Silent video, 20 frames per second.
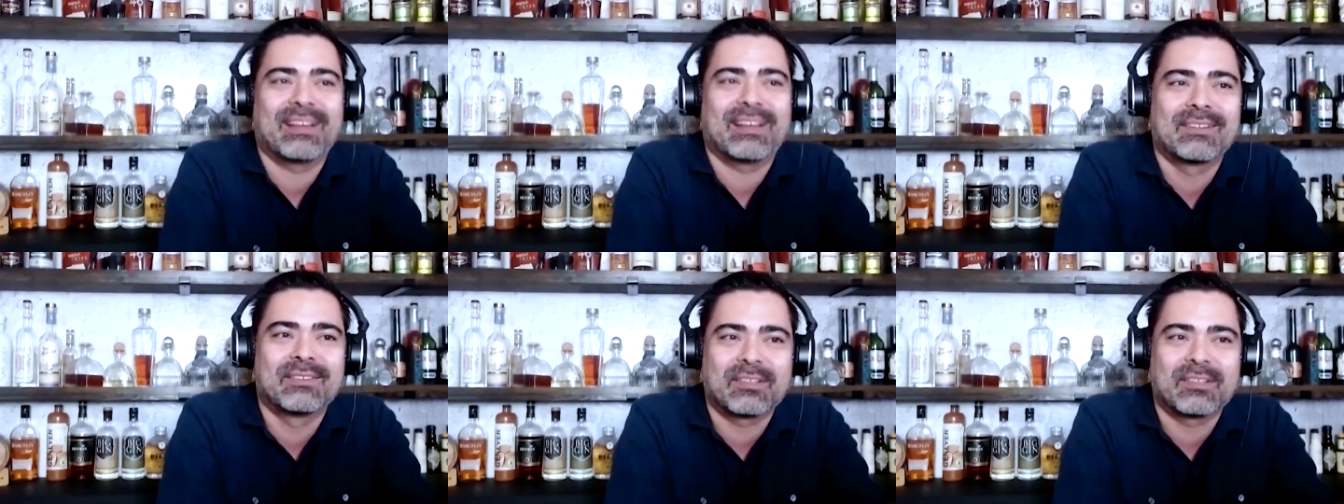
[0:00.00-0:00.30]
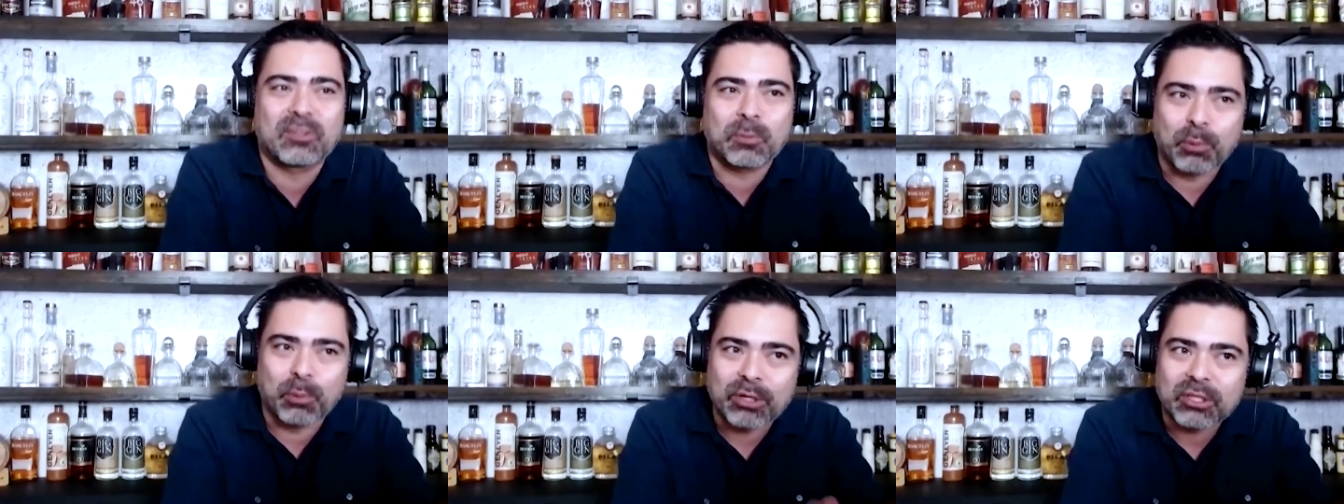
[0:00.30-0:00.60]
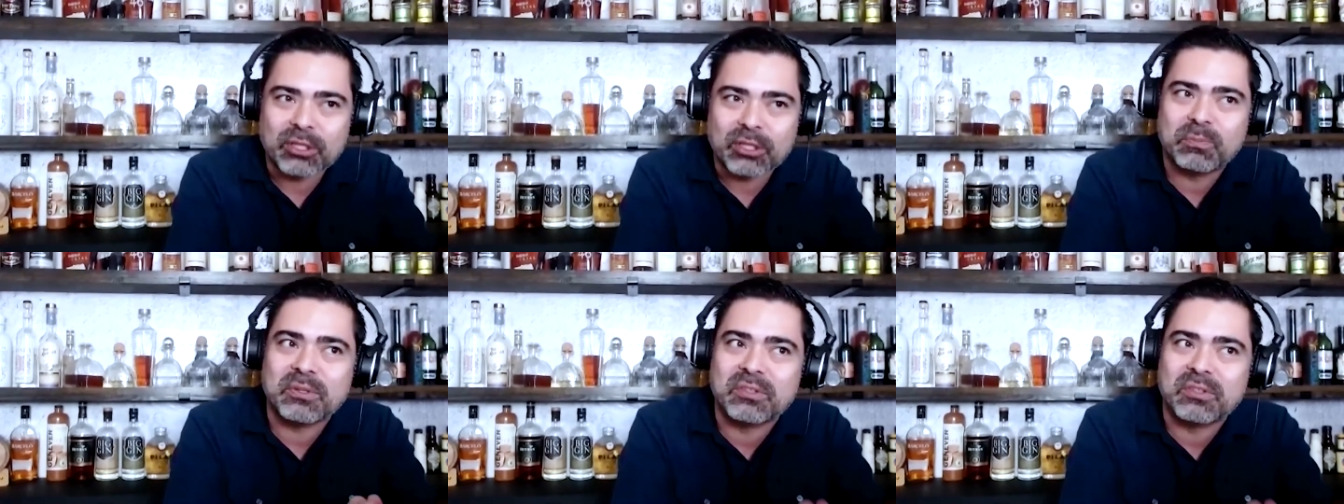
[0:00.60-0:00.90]
Because that's a
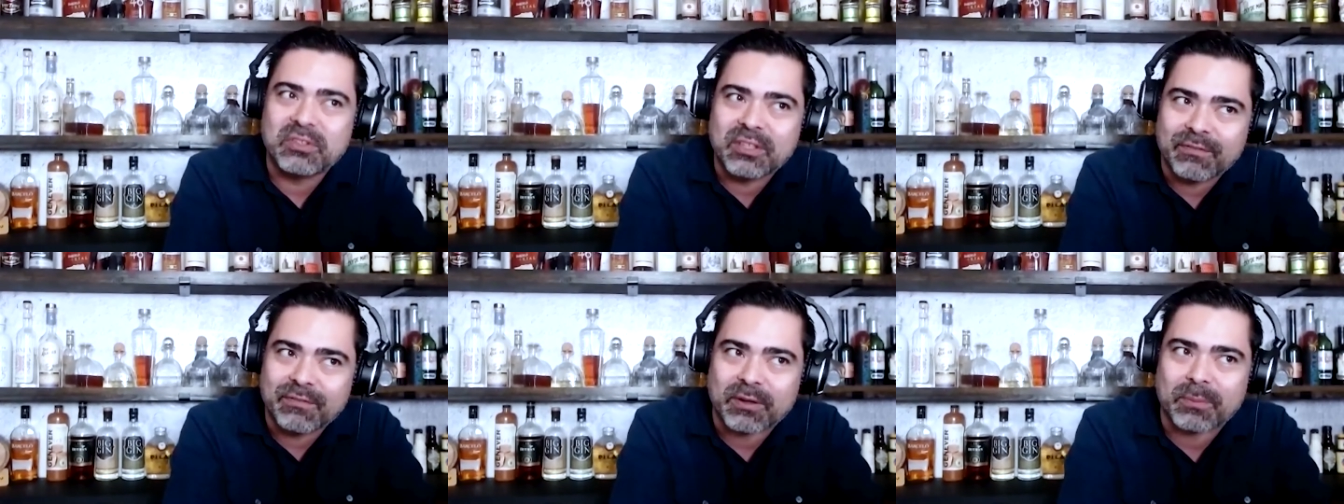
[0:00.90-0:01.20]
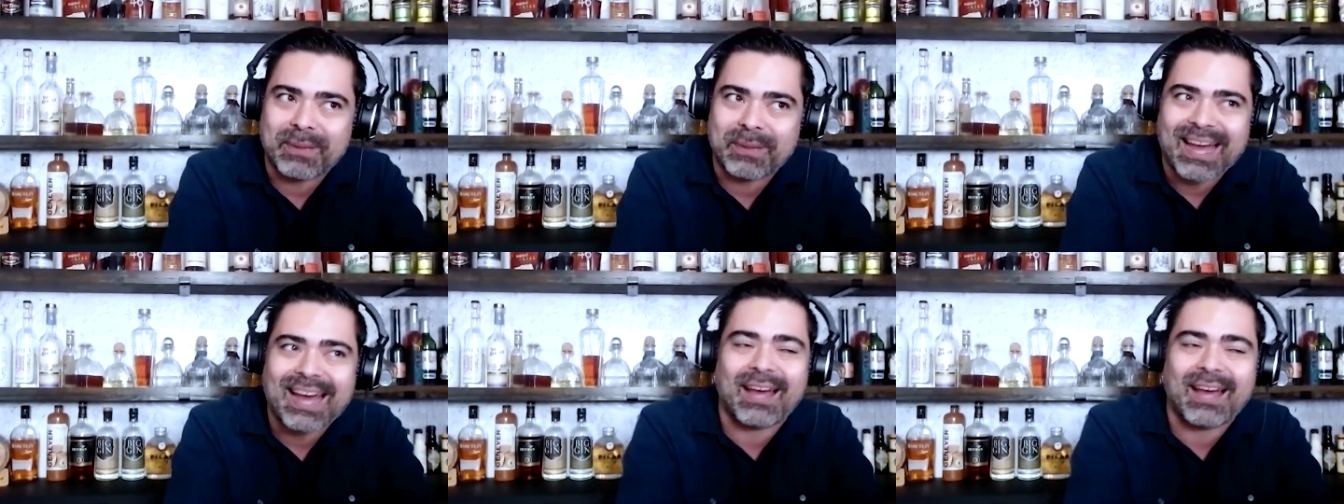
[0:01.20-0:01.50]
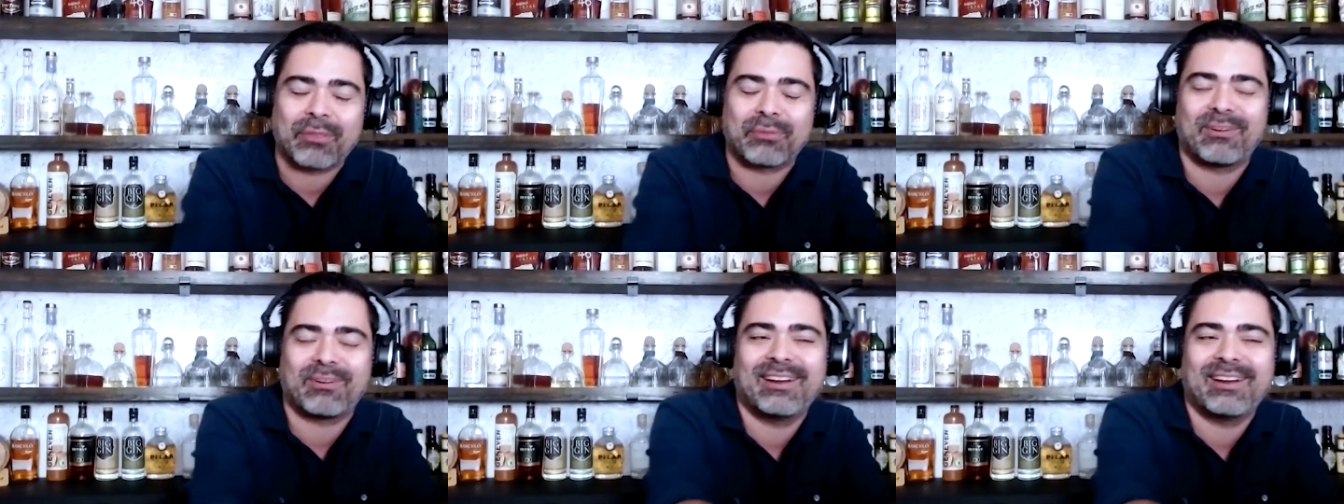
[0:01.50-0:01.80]
pretty specific
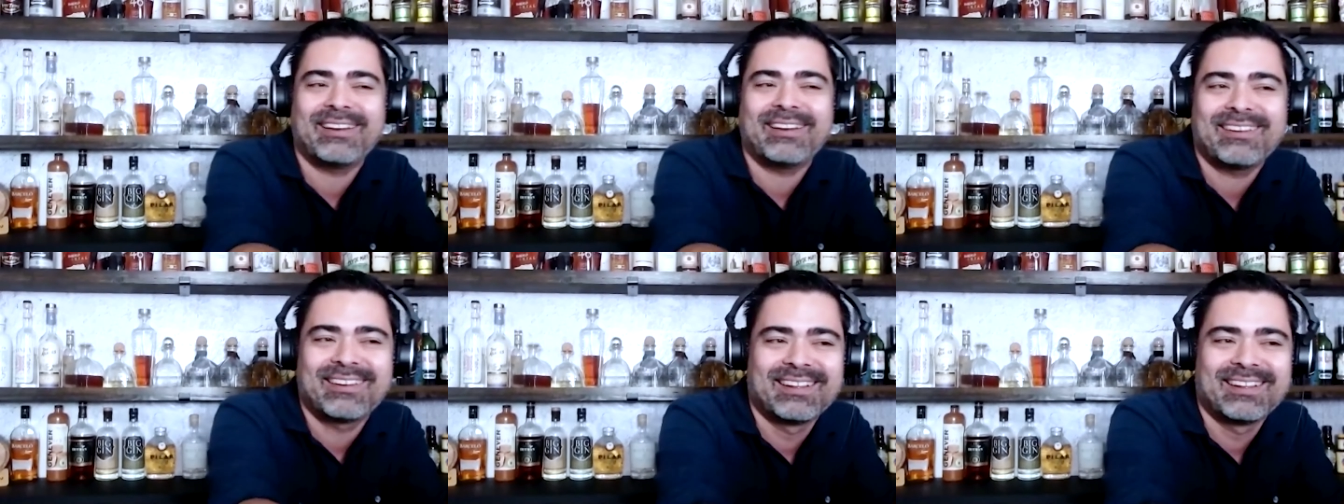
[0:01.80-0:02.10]
path, right?